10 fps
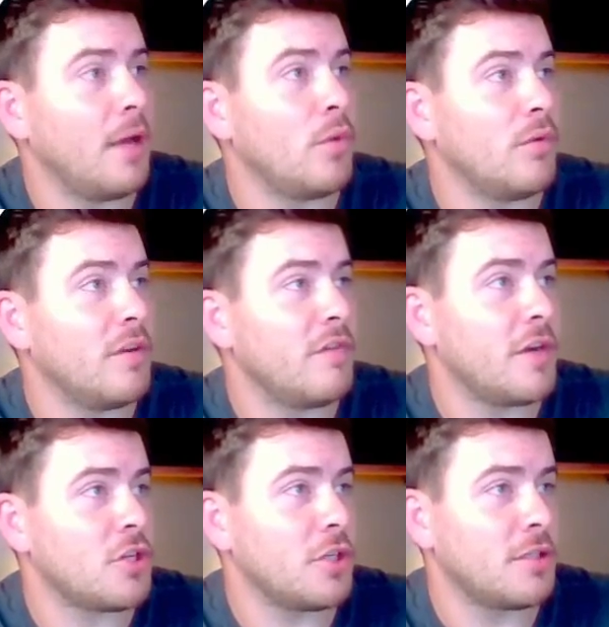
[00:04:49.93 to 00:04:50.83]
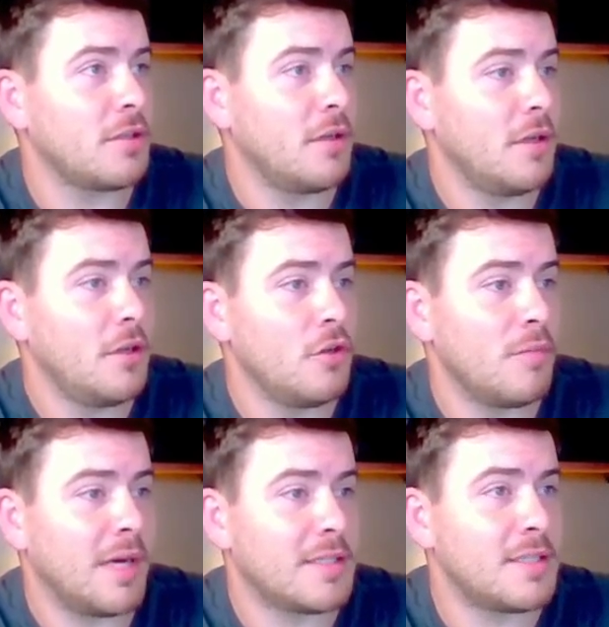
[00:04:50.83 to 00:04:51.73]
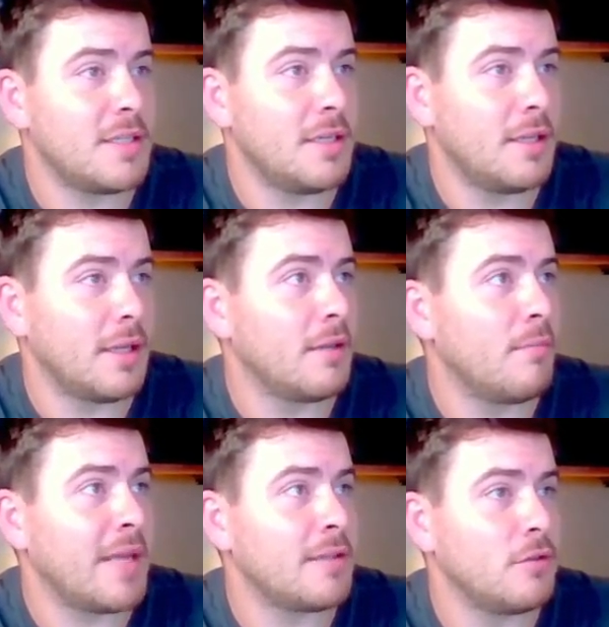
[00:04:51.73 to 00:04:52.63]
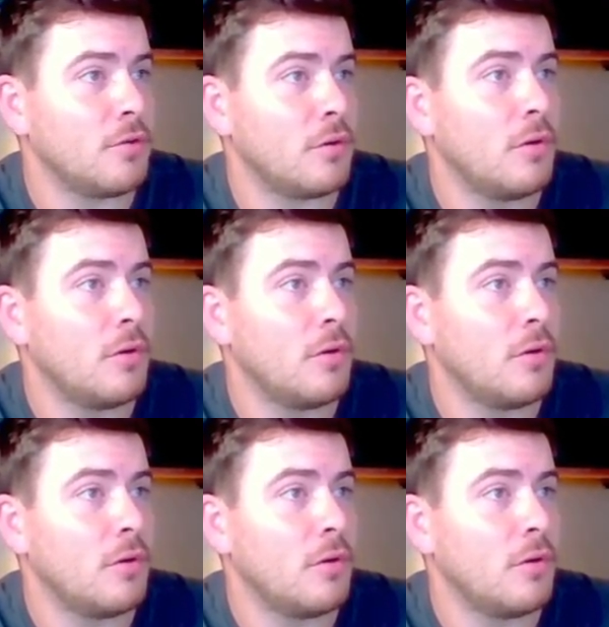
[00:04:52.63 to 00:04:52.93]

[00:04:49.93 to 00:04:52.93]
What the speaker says: we refresh it, you might see that the Matador